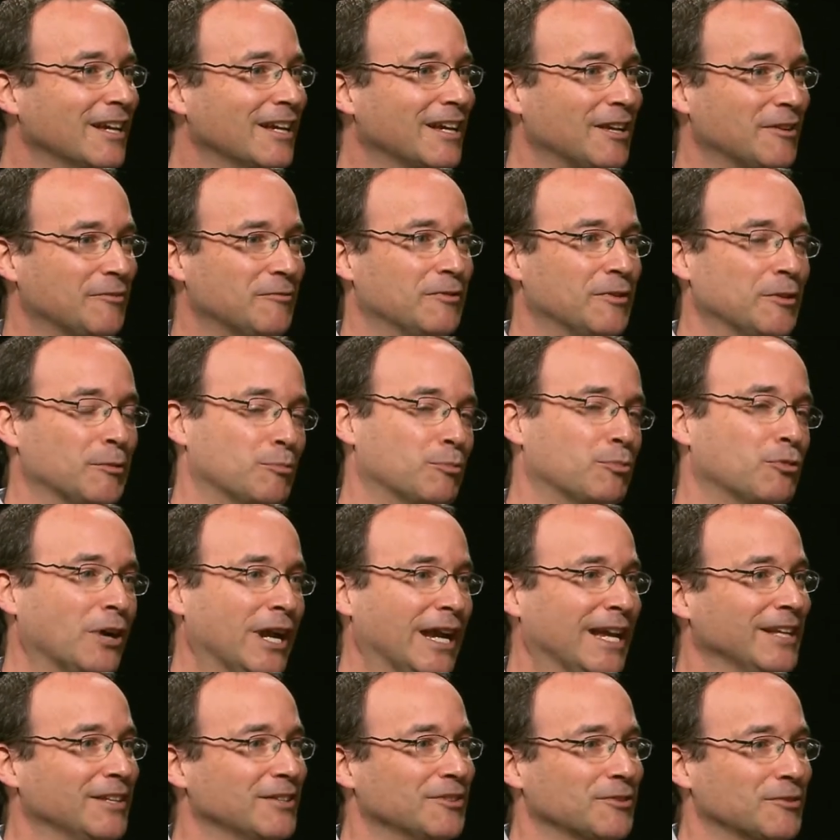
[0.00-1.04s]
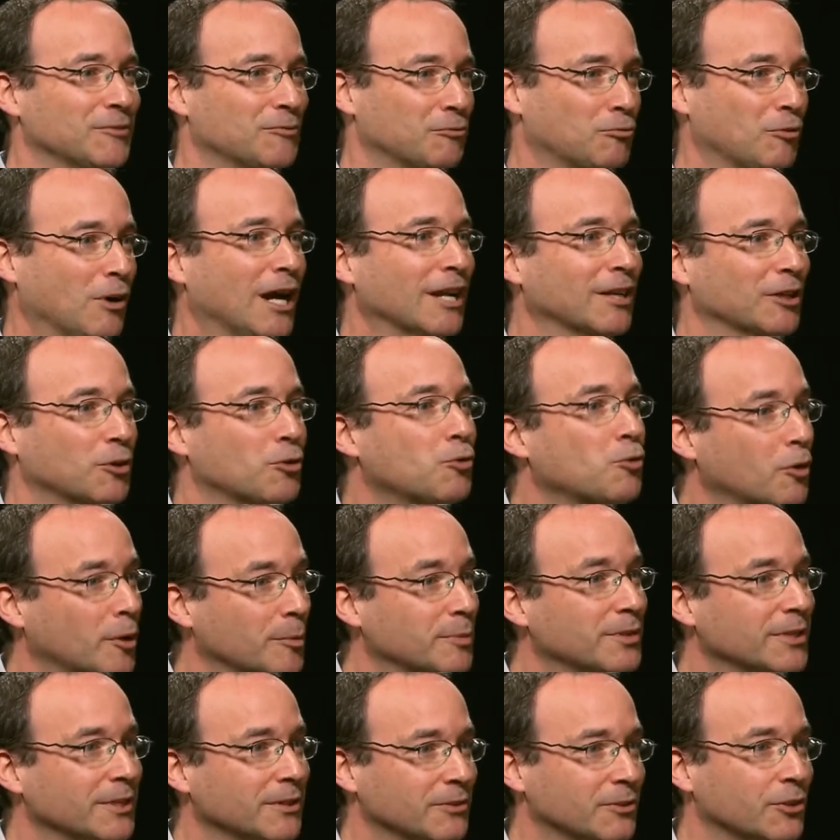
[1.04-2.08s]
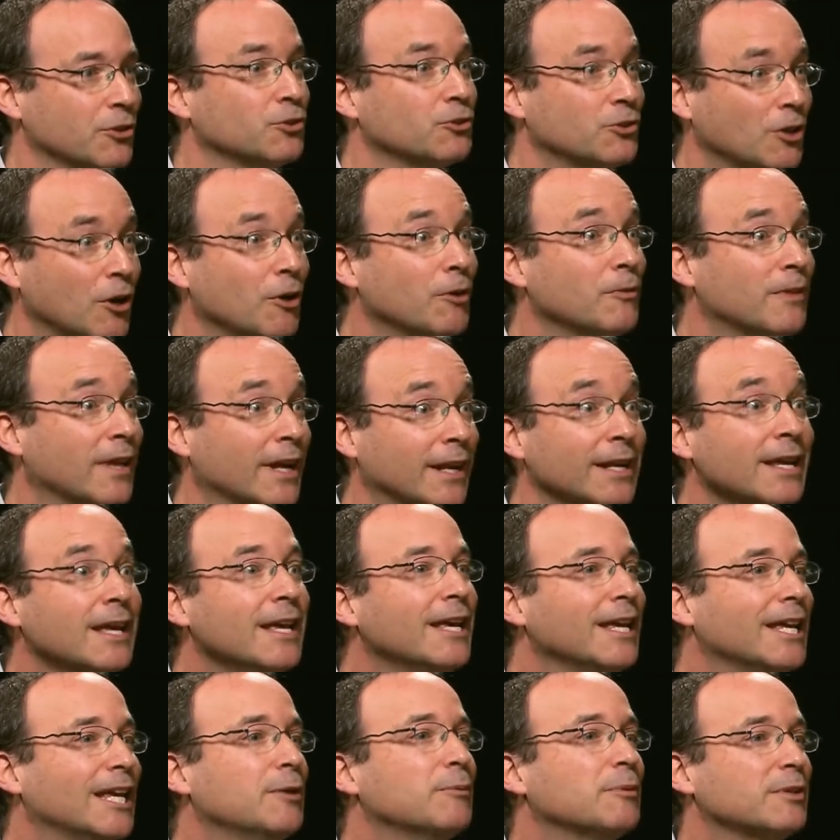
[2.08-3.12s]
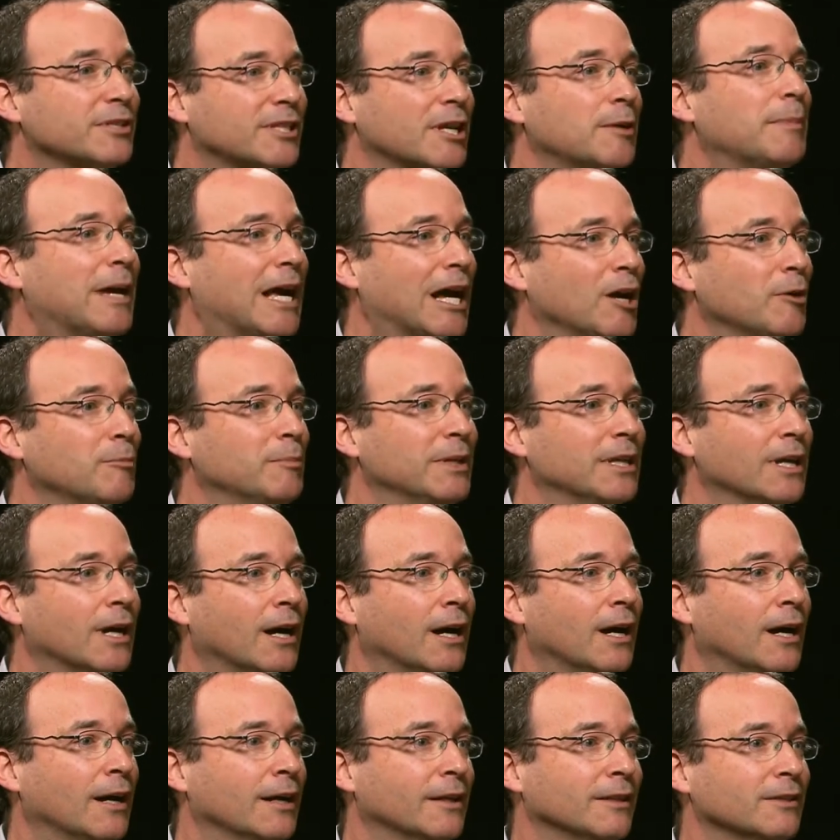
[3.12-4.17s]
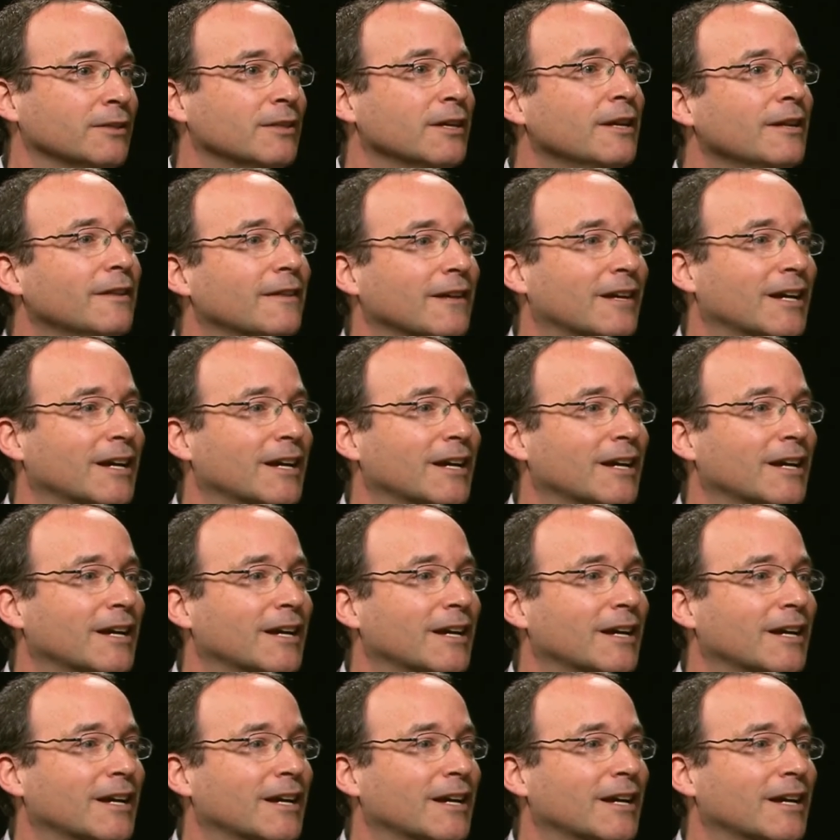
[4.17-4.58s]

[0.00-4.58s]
kind of the brains of rotten corpses to show that he was somehow beyond